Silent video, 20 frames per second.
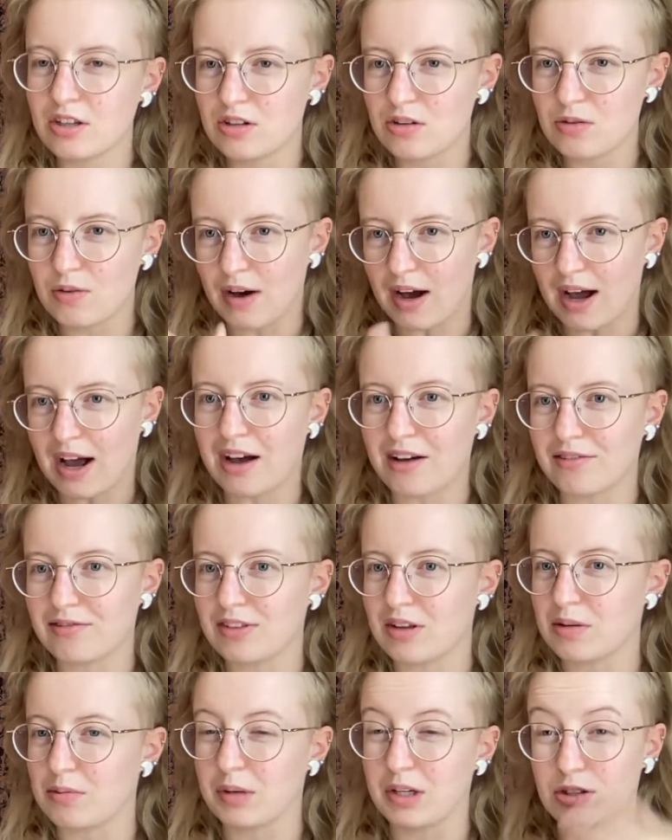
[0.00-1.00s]
you have
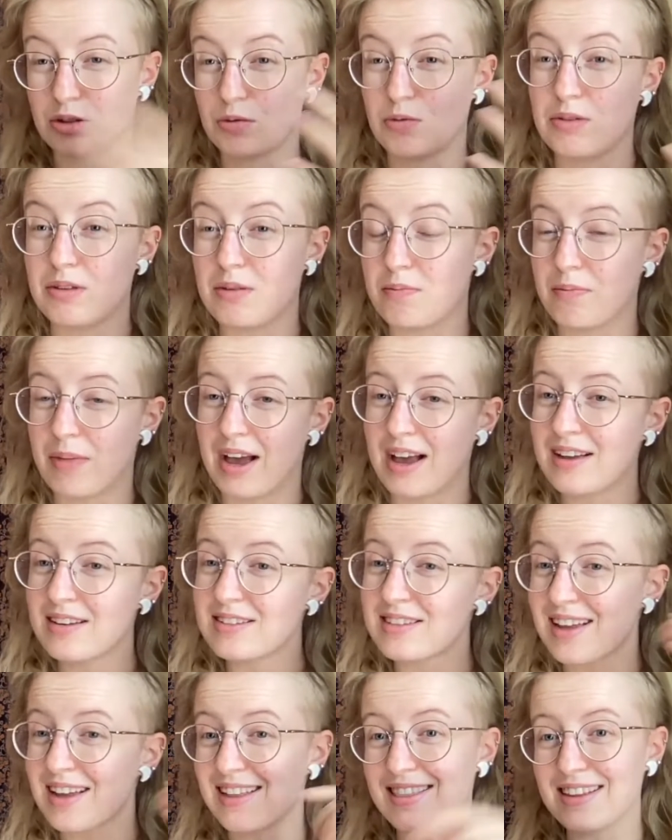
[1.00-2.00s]
that might suit them
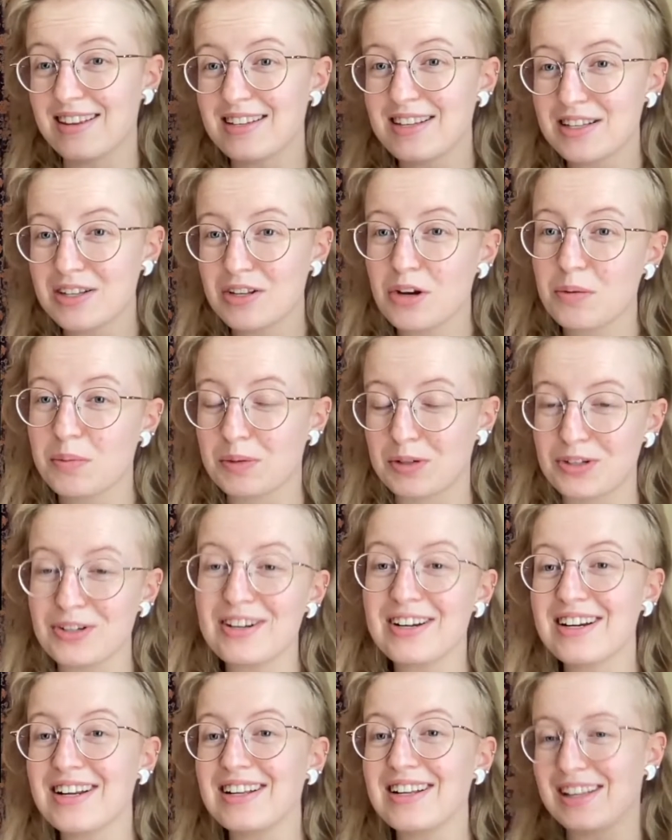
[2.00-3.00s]
best, and this is the
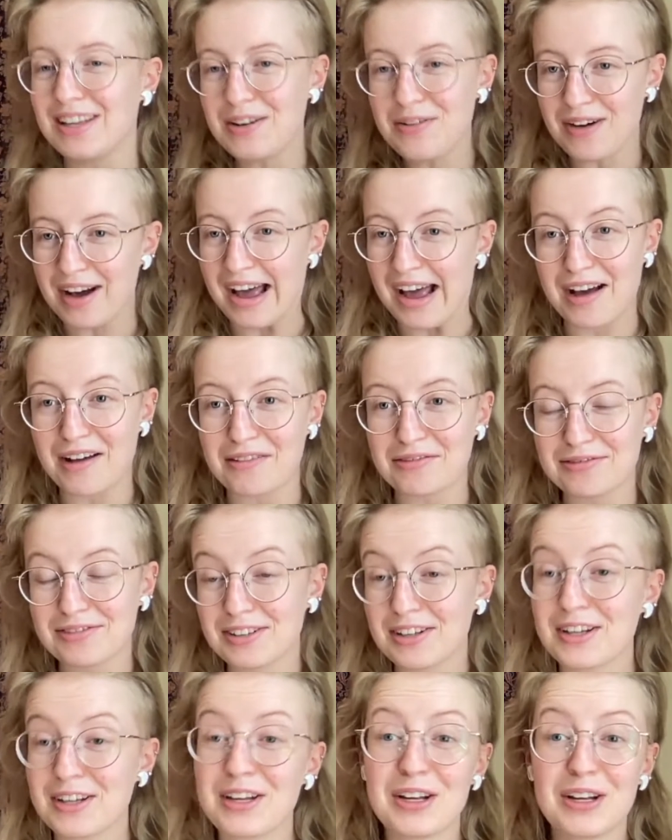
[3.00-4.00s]
opportunity that you have
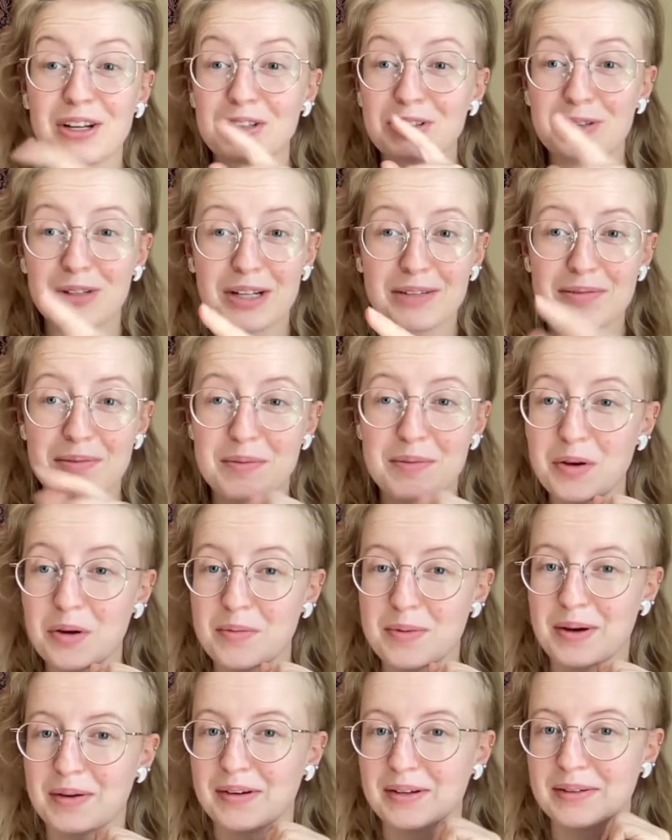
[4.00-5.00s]
to let them know
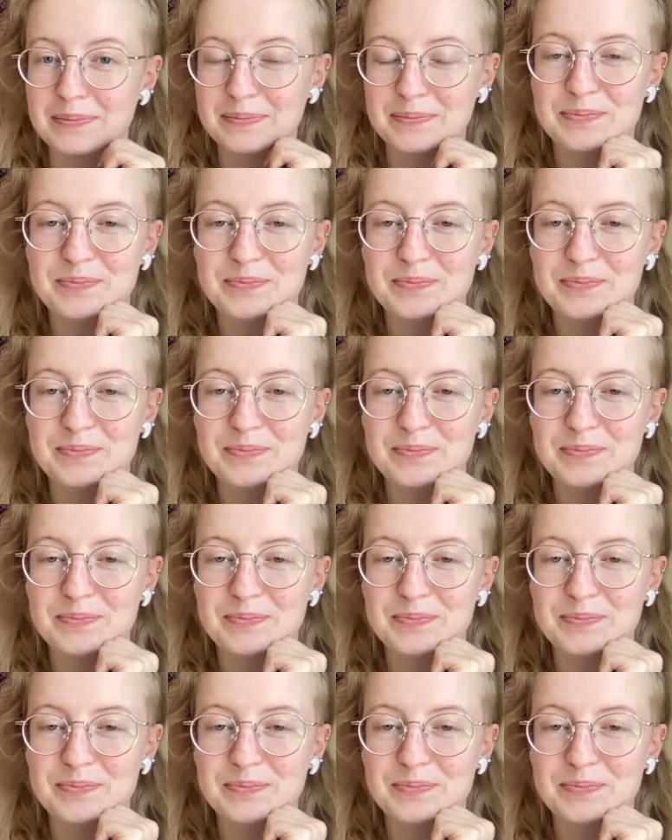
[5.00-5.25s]
about it.